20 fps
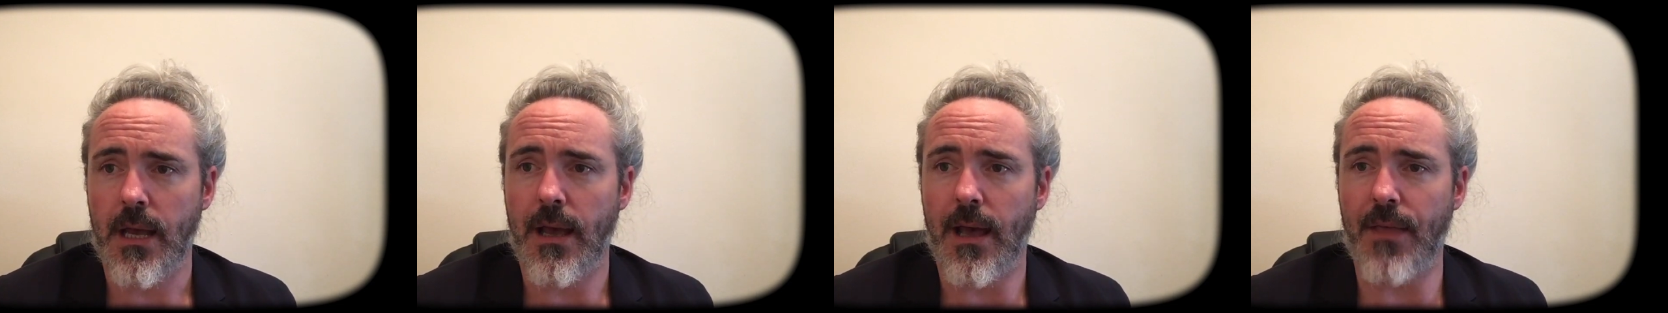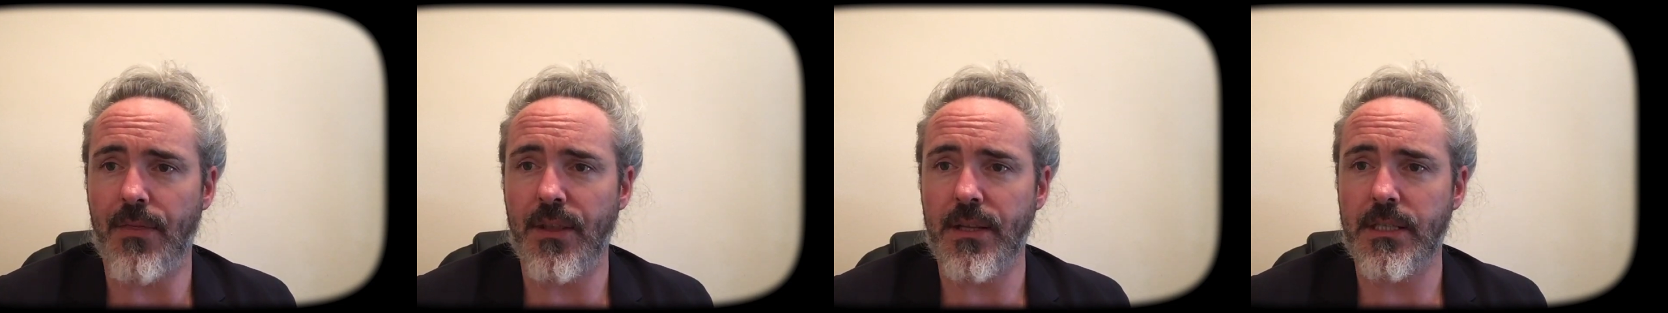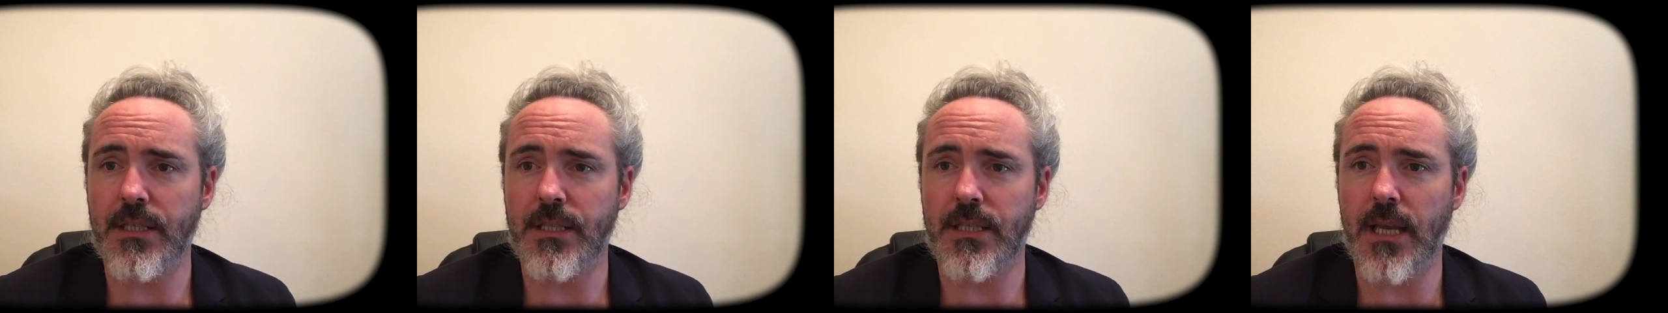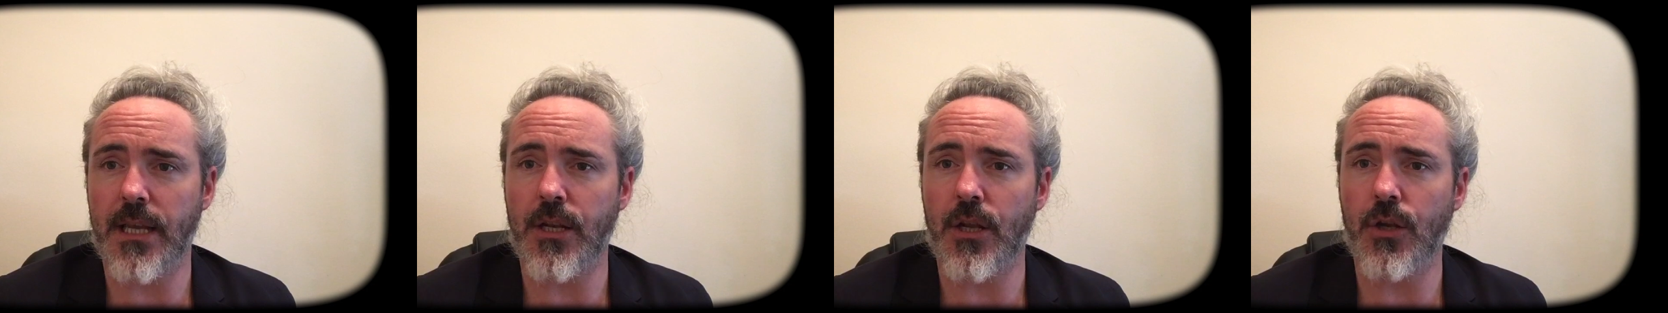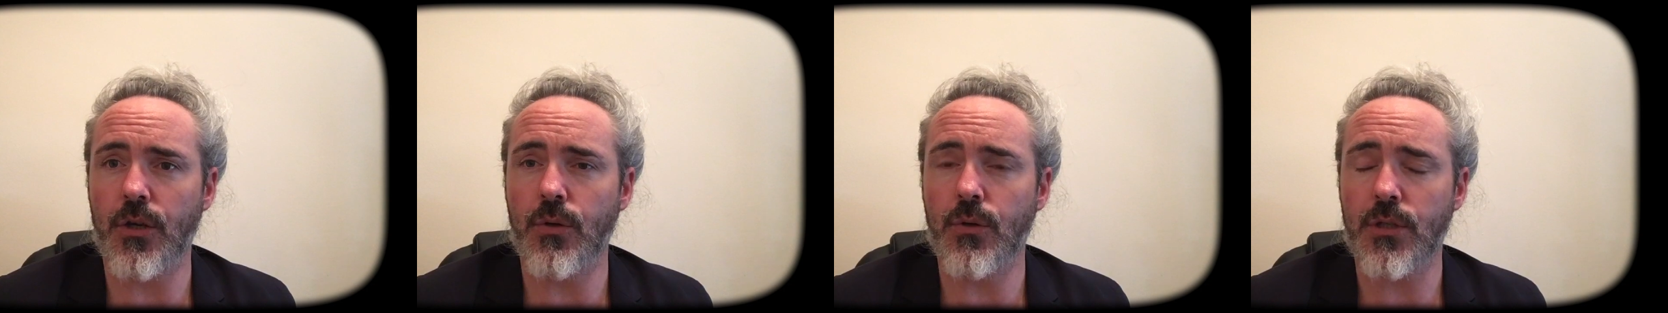And then she
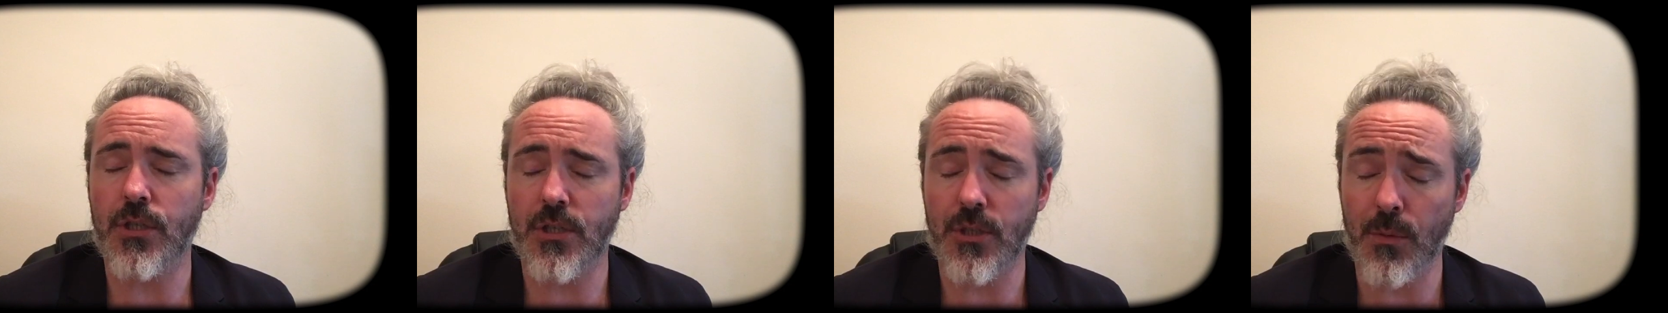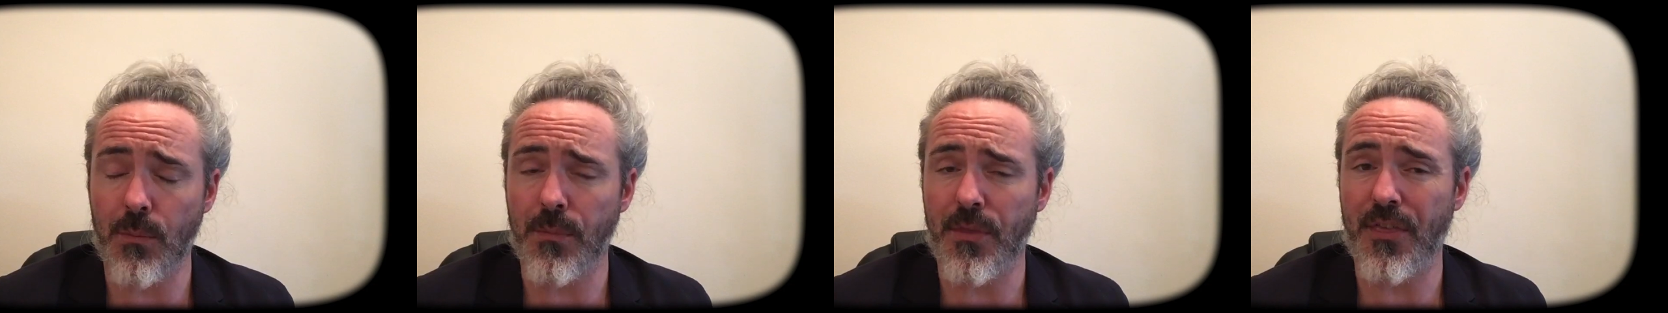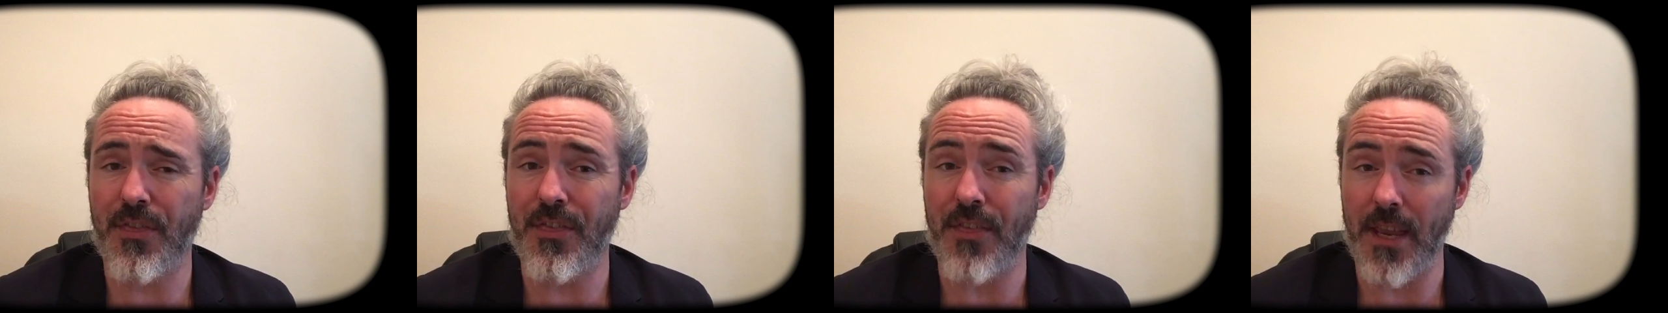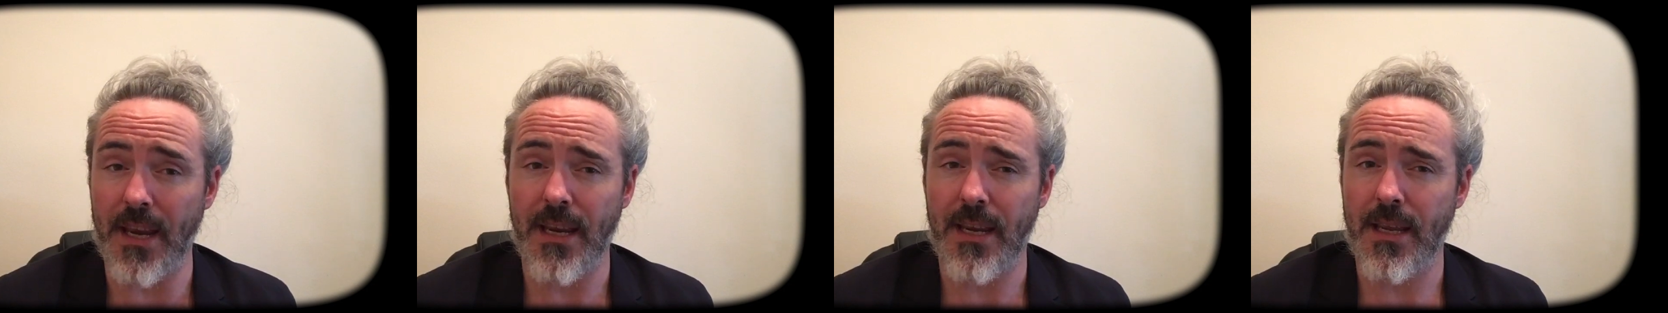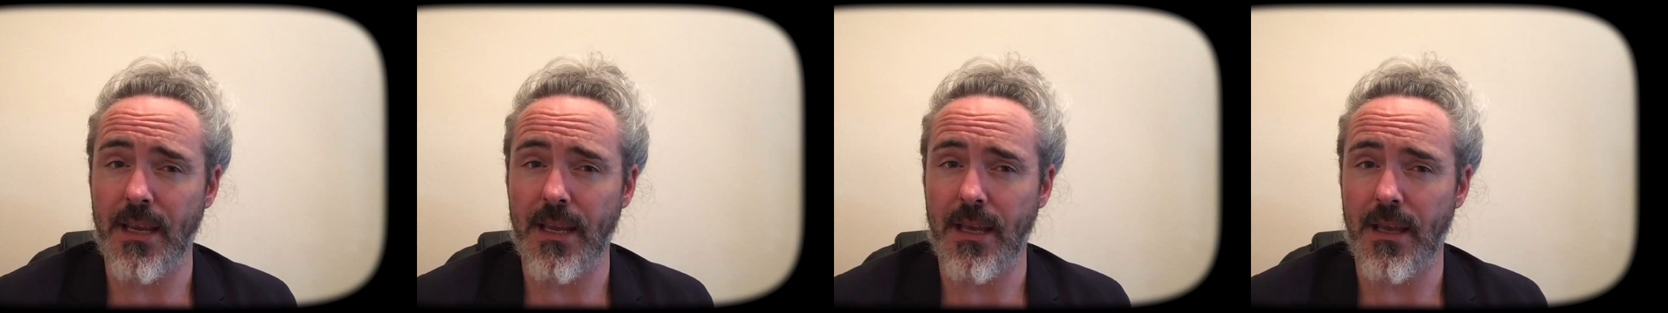said, are you
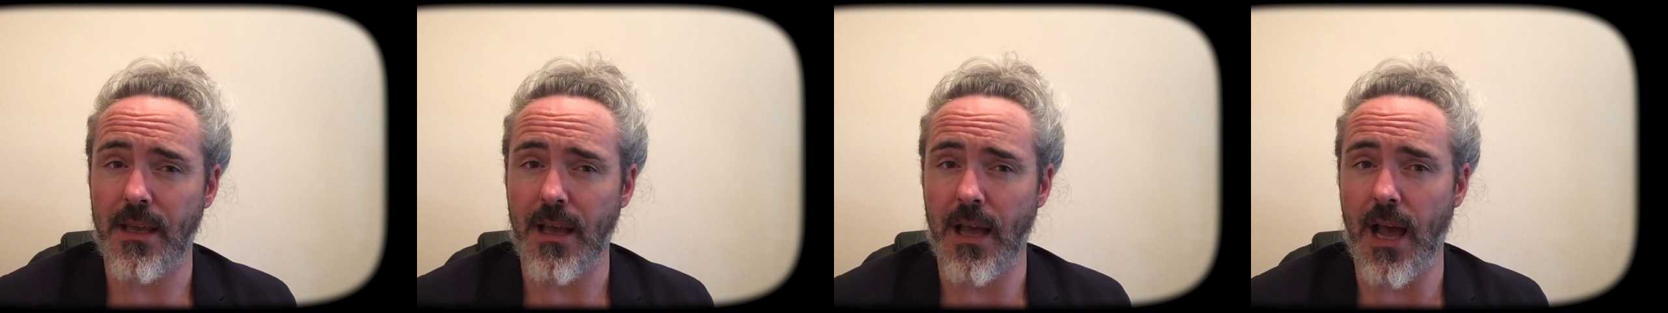something